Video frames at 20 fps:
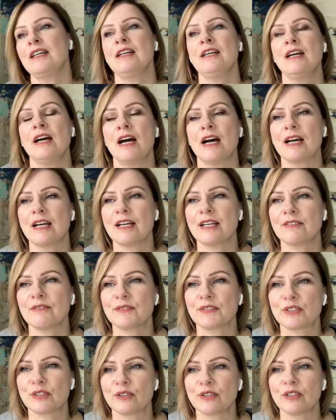I've
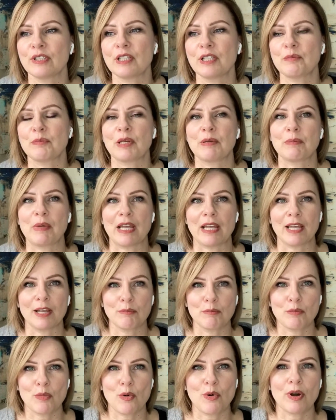certainly been
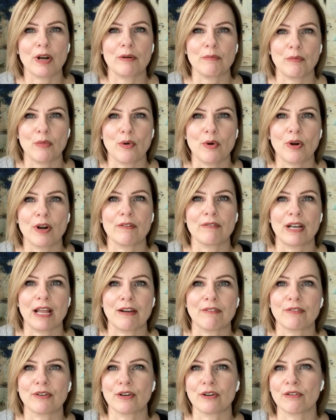making more and more of an
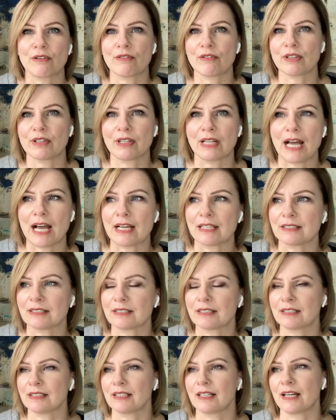effort over the
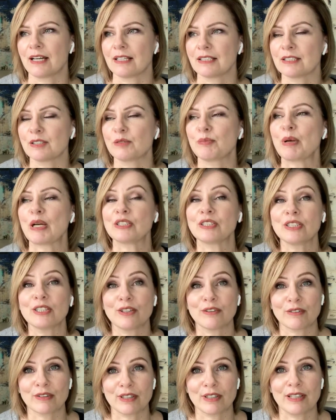last, especially
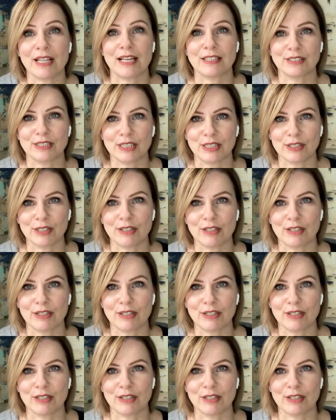over the last year.